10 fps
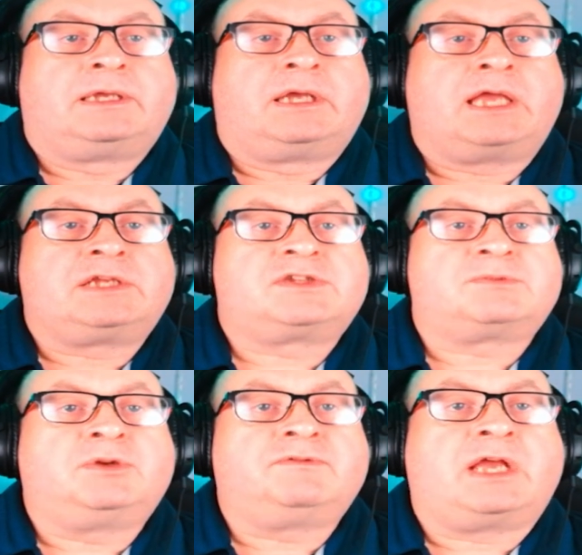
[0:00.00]
A
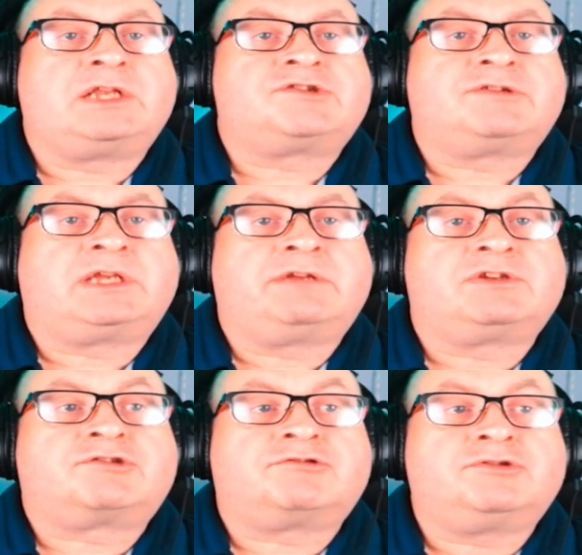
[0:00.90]
smooth entry here
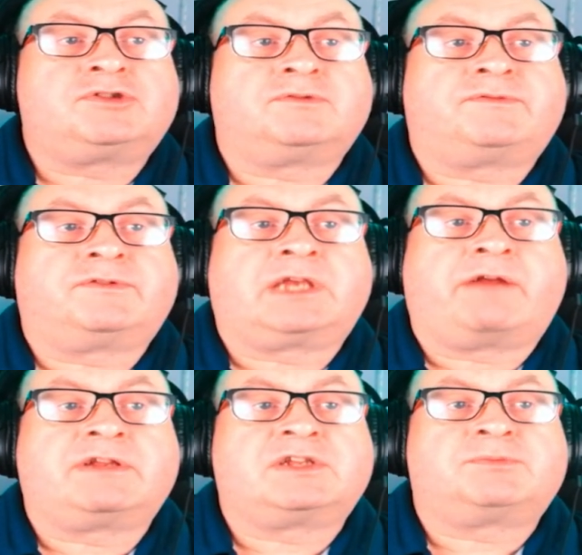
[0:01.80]
is crucial for
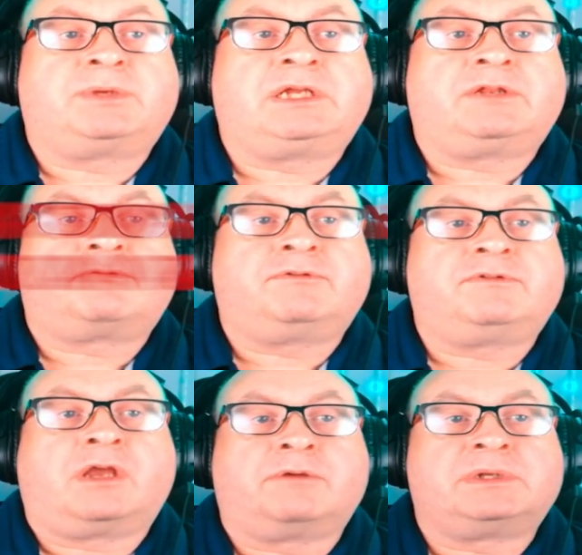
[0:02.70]
carrying speed through
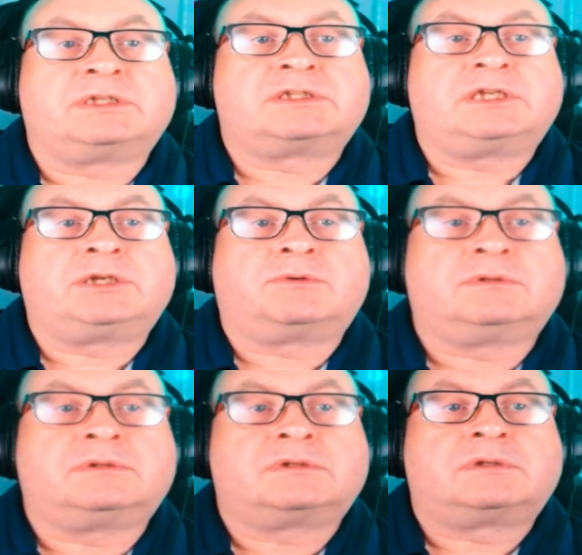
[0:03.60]
the opening
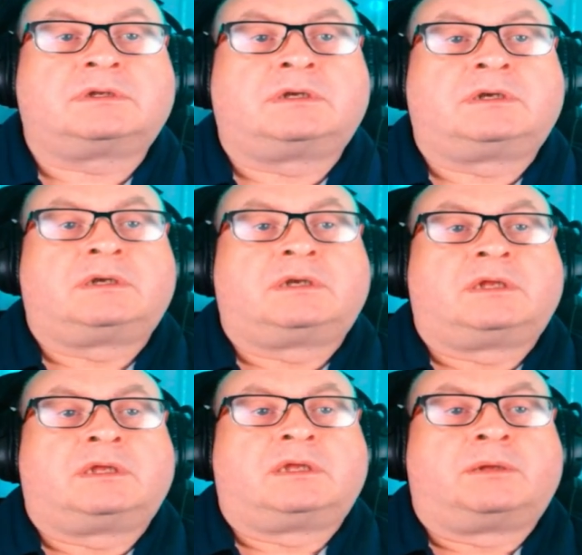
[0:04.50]
sequence.
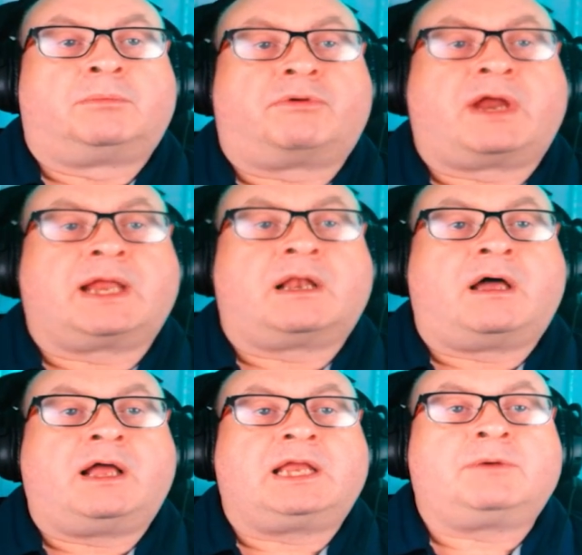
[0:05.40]
Brake
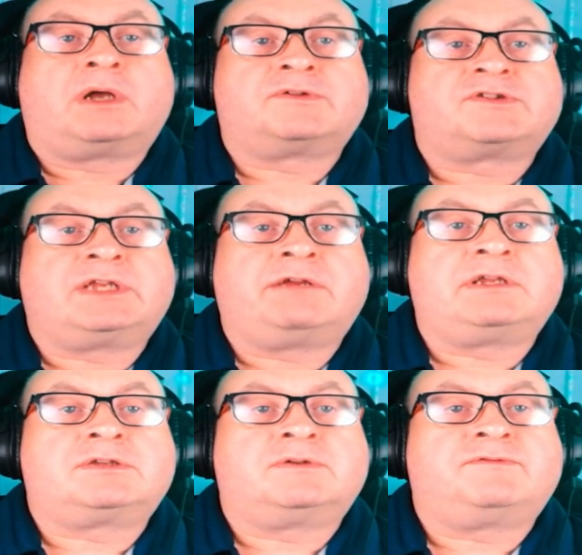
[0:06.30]
lightly while
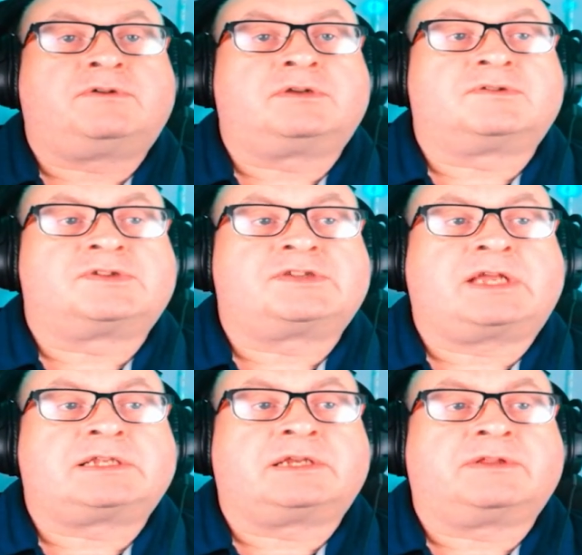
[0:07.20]
steering to avoid
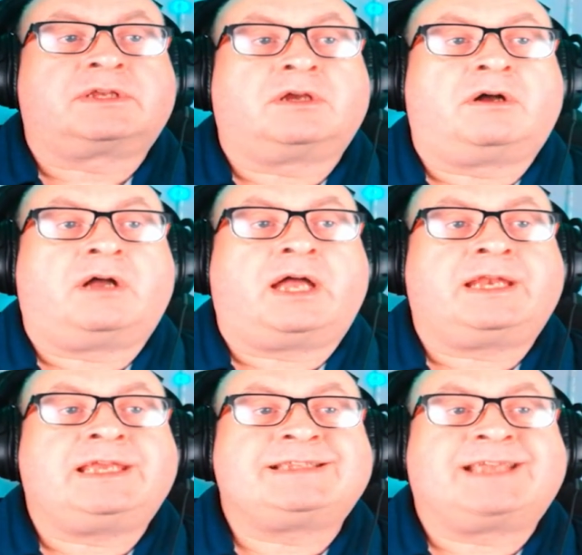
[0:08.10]
unsettling the car, and
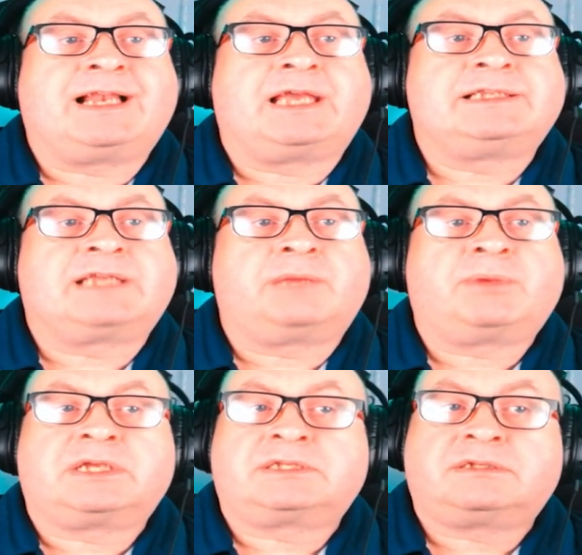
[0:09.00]
hit a late
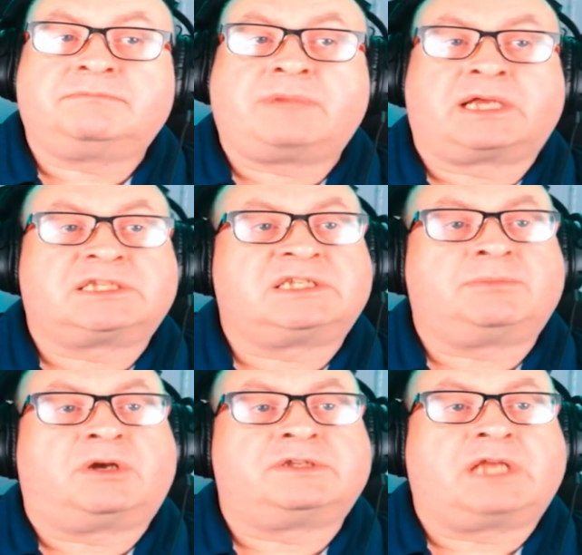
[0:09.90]
apex to
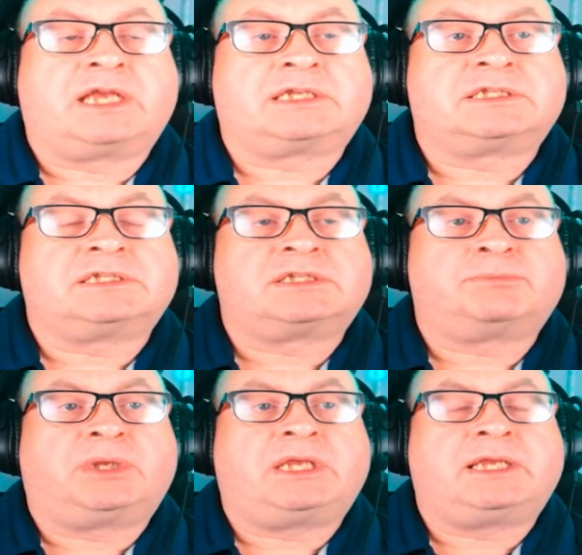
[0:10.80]
maximise exit
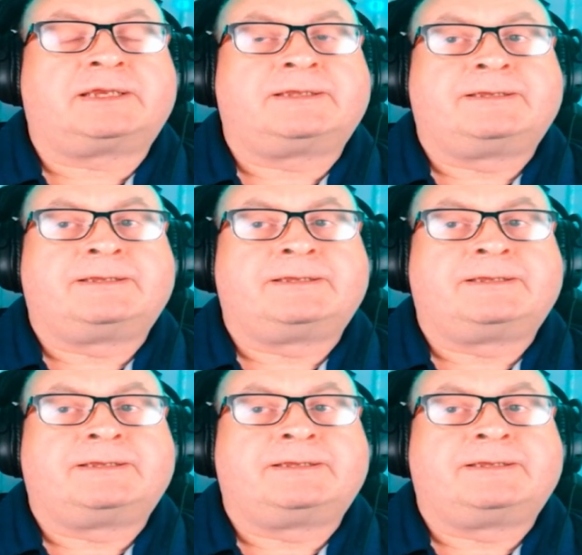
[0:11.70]
speed.